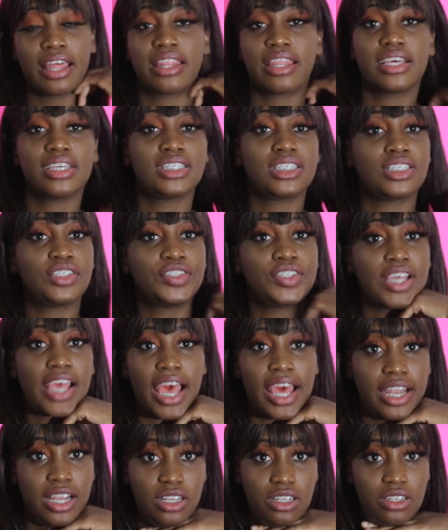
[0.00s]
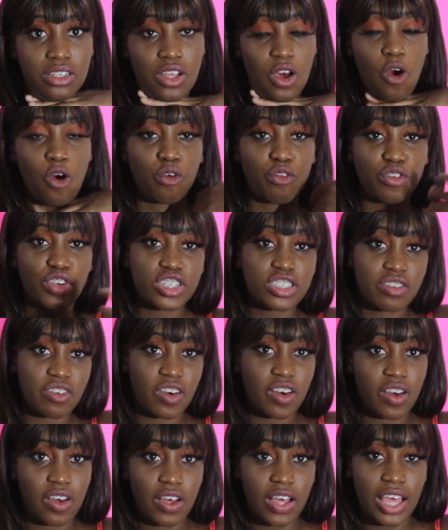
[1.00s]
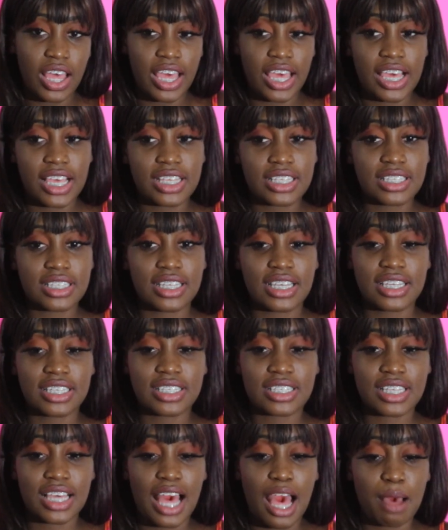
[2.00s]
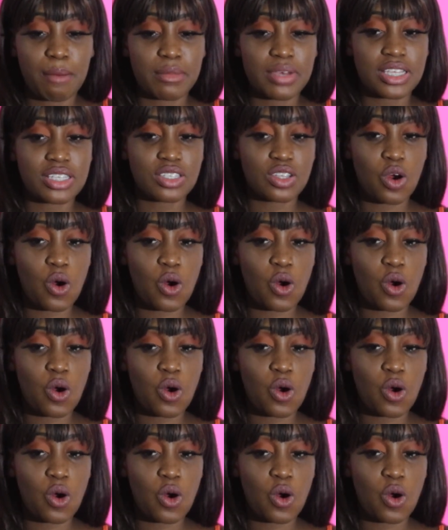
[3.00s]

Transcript: This channel, oh, first of all, it's Cama's